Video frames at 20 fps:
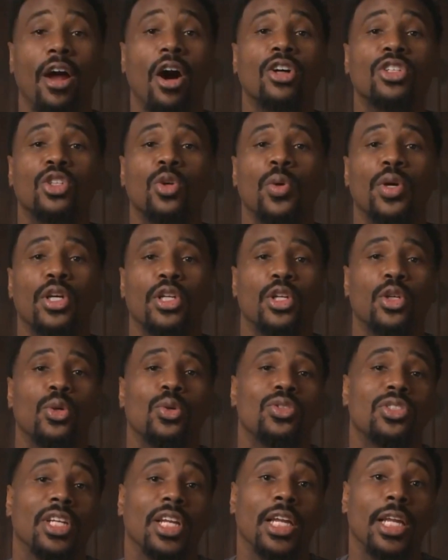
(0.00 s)
also includes
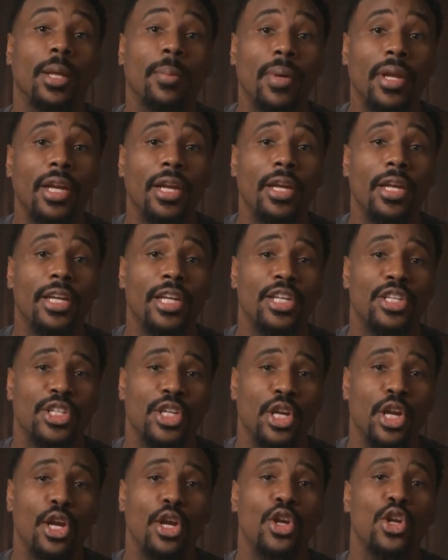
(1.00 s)
the limited
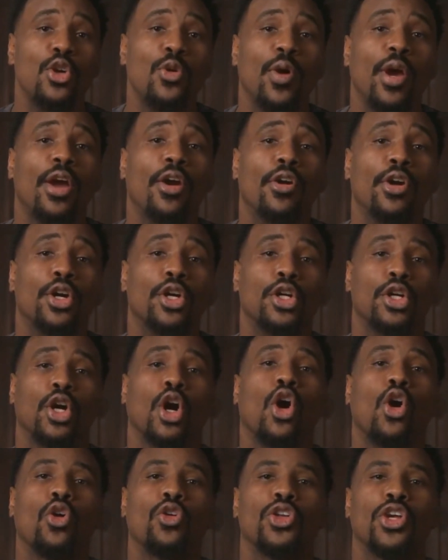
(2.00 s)
edition New Era
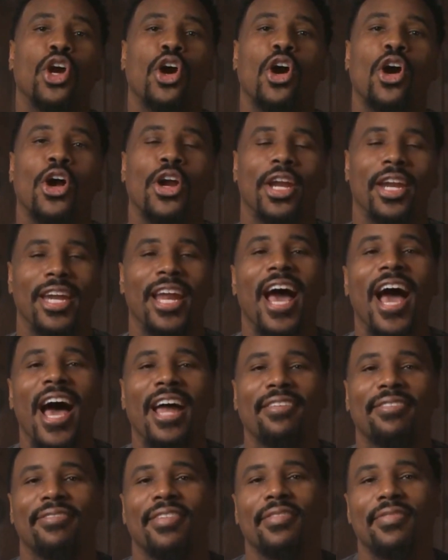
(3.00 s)
Gone Yard
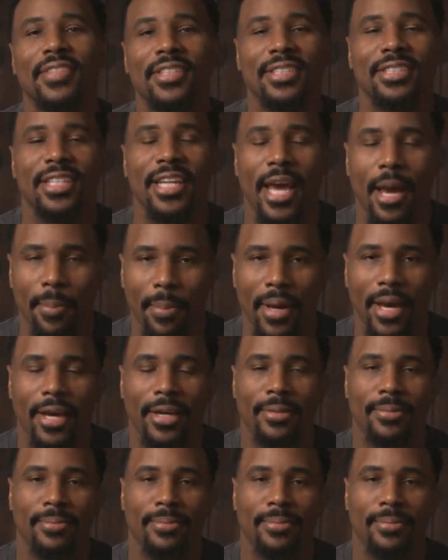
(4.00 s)
950 Snapback.